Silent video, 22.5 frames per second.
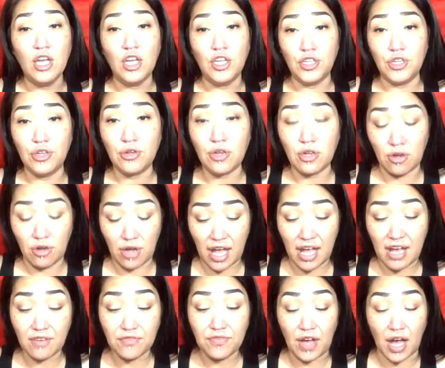you're going to
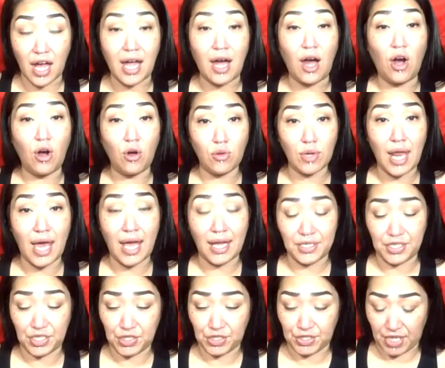have a whole
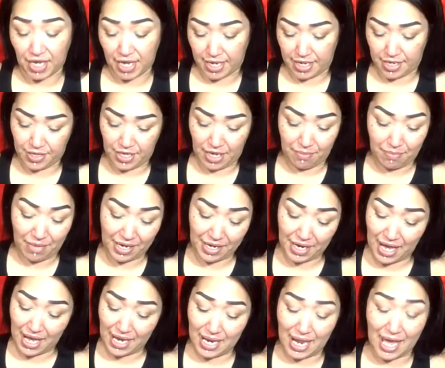lot to say. And they may
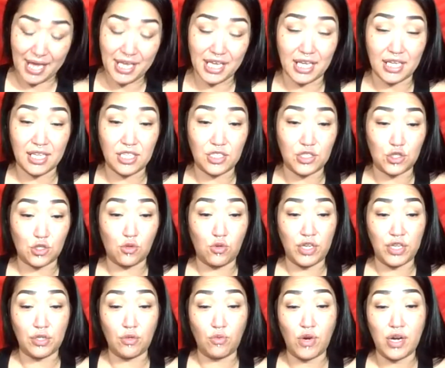not like it because the
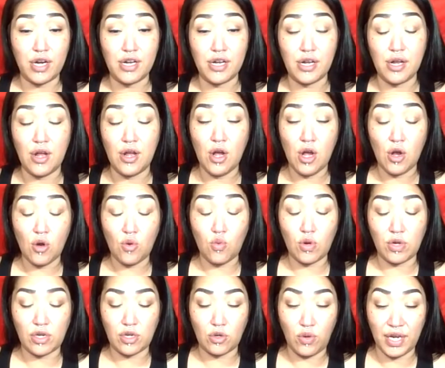Queen of
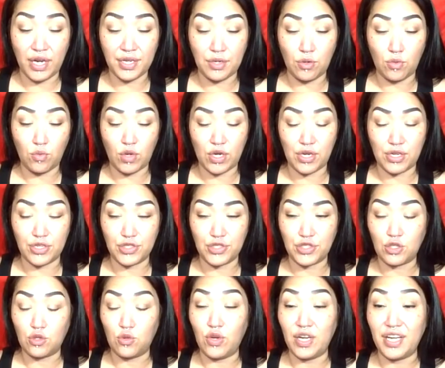
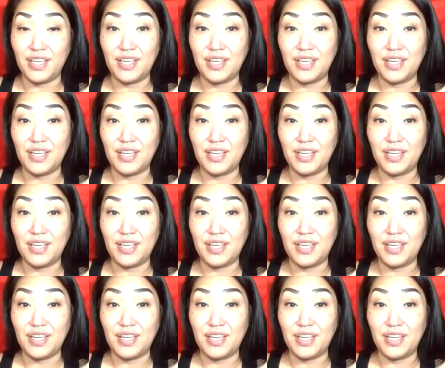Words.